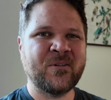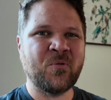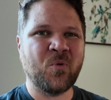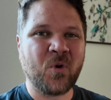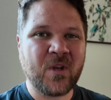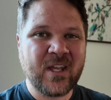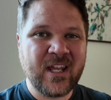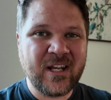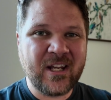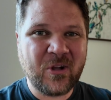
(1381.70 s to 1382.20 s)

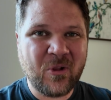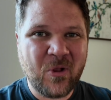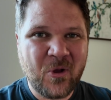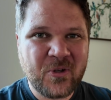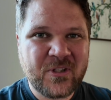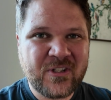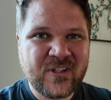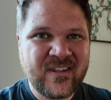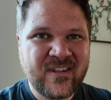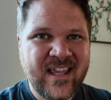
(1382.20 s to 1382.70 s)
We're getting
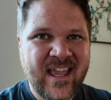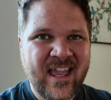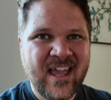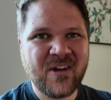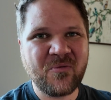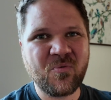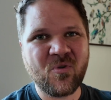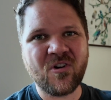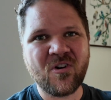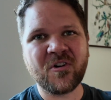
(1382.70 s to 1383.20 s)
close to the
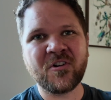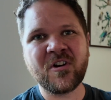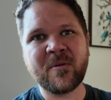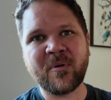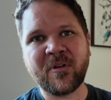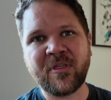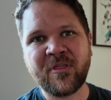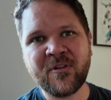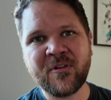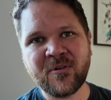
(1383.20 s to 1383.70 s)
end. We're on
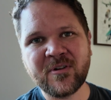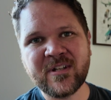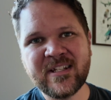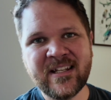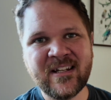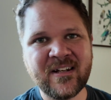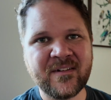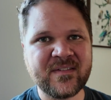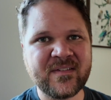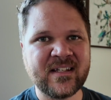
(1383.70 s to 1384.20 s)
number
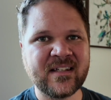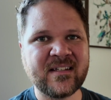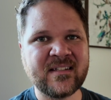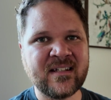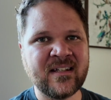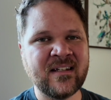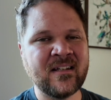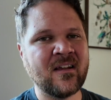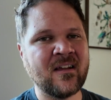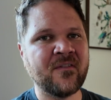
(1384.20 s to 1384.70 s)
13 of
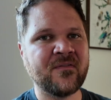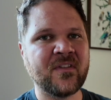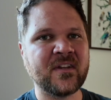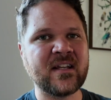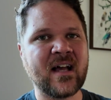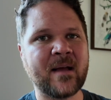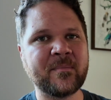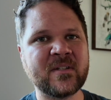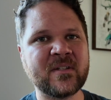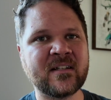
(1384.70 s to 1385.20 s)
16 of the
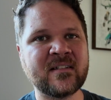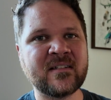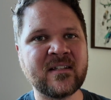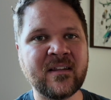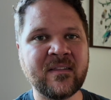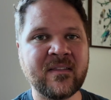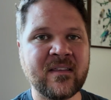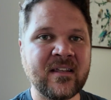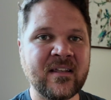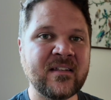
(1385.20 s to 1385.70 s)
top
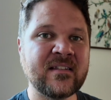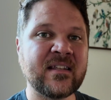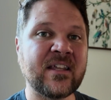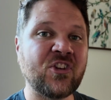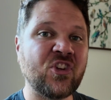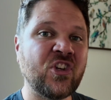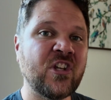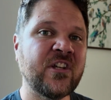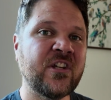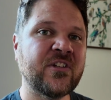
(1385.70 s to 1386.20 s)
16 things that
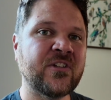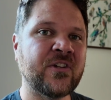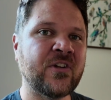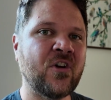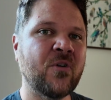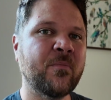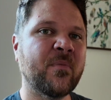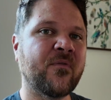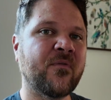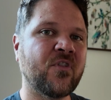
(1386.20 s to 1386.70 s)
you need to
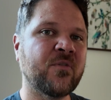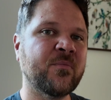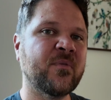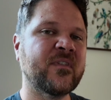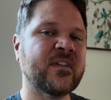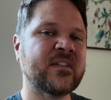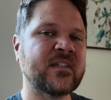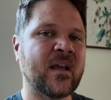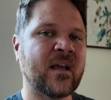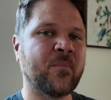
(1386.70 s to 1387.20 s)
know before you move
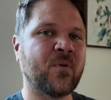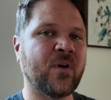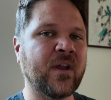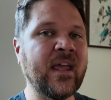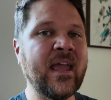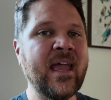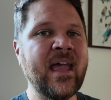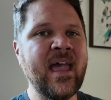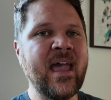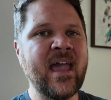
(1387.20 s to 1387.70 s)
to Sandpoint.
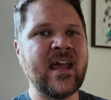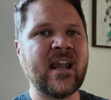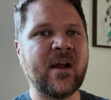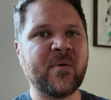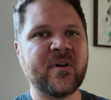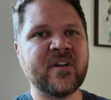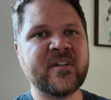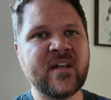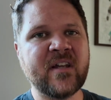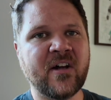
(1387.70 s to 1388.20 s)
And I
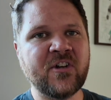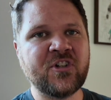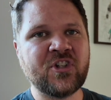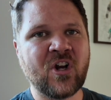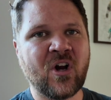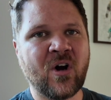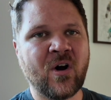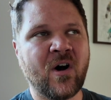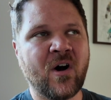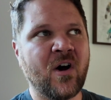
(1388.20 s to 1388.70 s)
want to touch
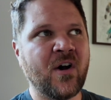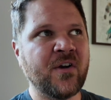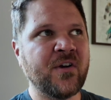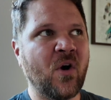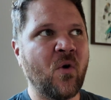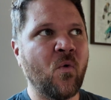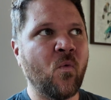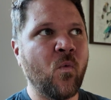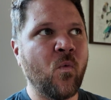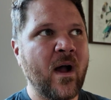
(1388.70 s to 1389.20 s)
on
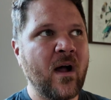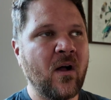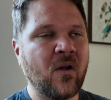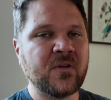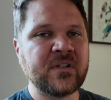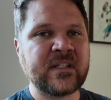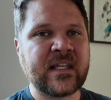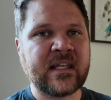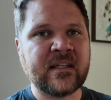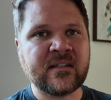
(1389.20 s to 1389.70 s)

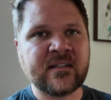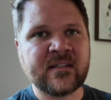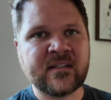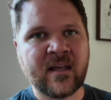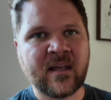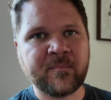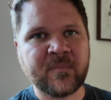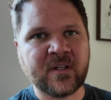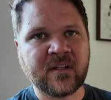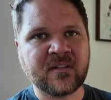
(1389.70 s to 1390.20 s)
wells and
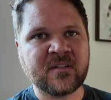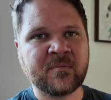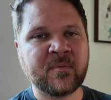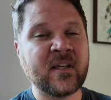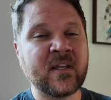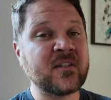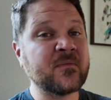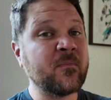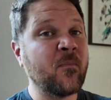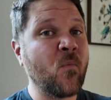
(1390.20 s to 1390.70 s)
septics
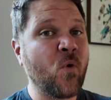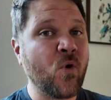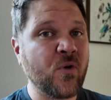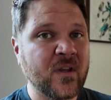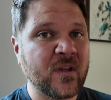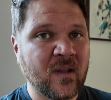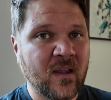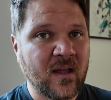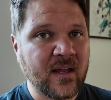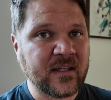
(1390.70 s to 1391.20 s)
because more
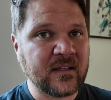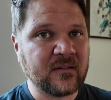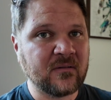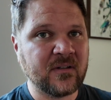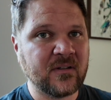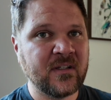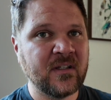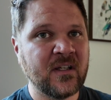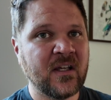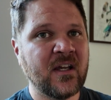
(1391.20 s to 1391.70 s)
than
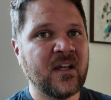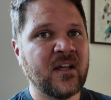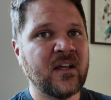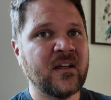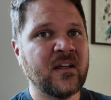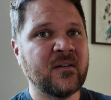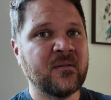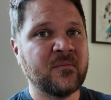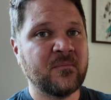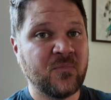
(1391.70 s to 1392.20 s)
likely
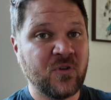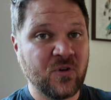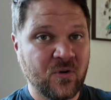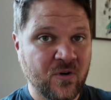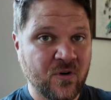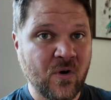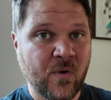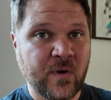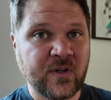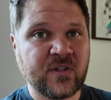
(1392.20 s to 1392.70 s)
you're
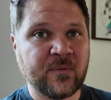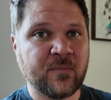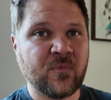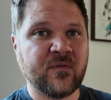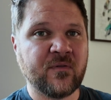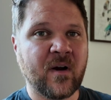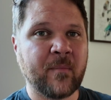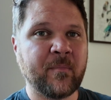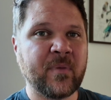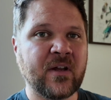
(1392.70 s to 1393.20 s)
going to
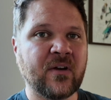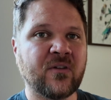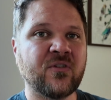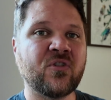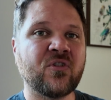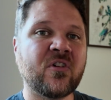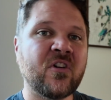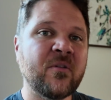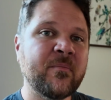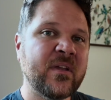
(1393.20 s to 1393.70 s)
move up here and
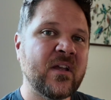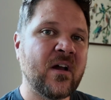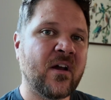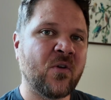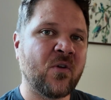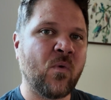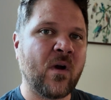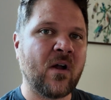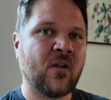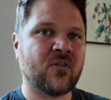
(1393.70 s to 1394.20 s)
you're going to be on
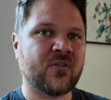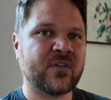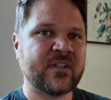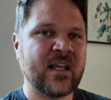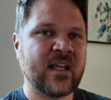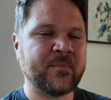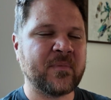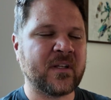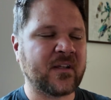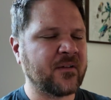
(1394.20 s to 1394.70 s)
a well or
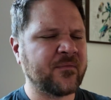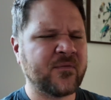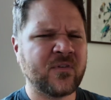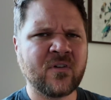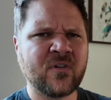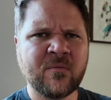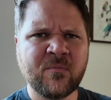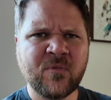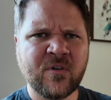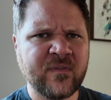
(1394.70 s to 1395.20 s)
septic. If you're
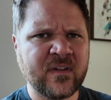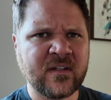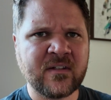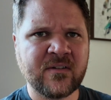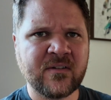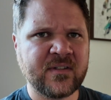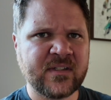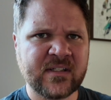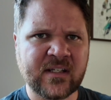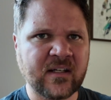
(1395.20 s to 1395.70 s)
going to move
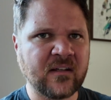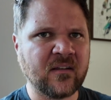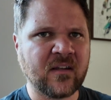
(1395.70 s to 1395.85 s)
into city